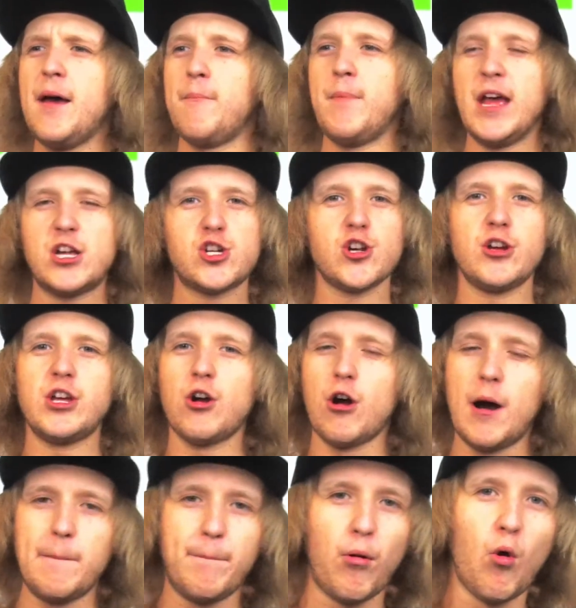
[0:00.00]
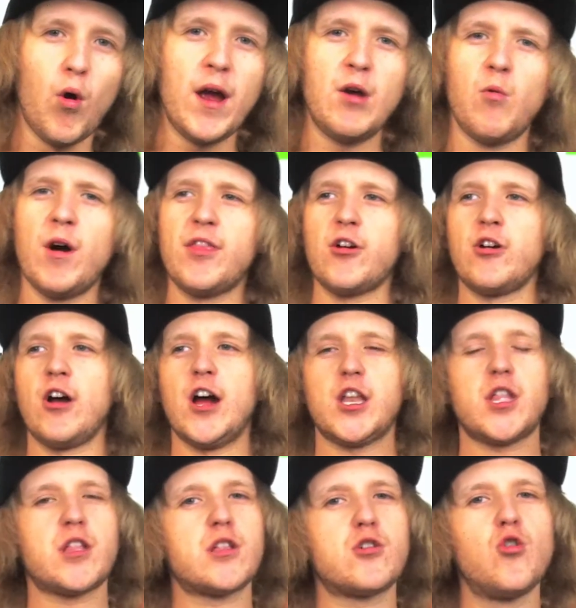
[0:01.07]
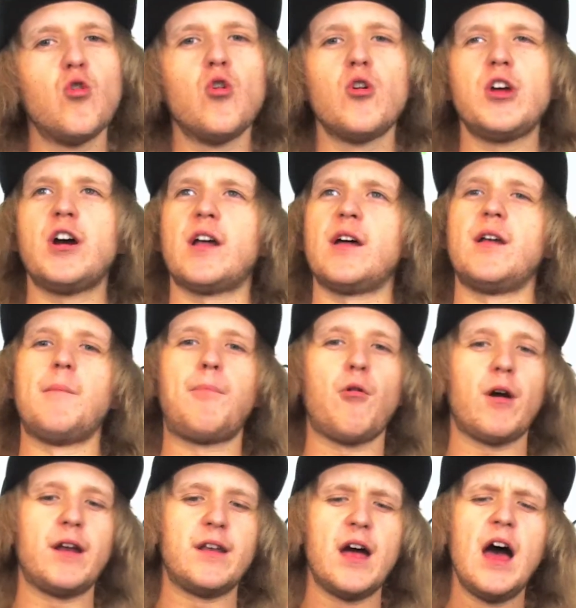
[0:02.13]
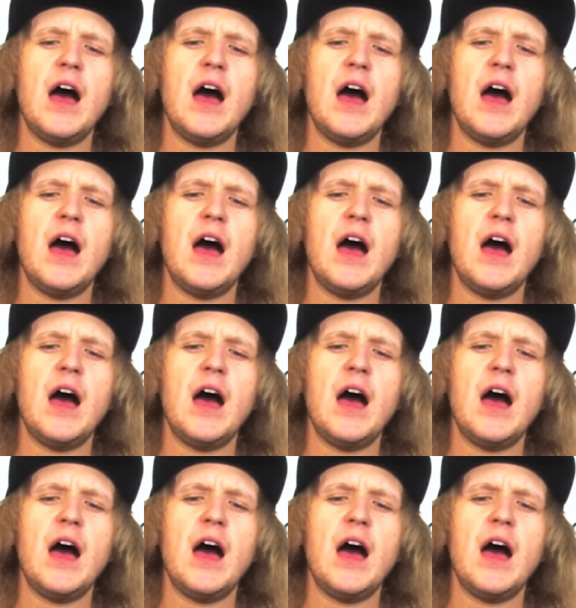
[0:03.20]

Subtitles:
make sure you're on point, whether you're at school, you got an important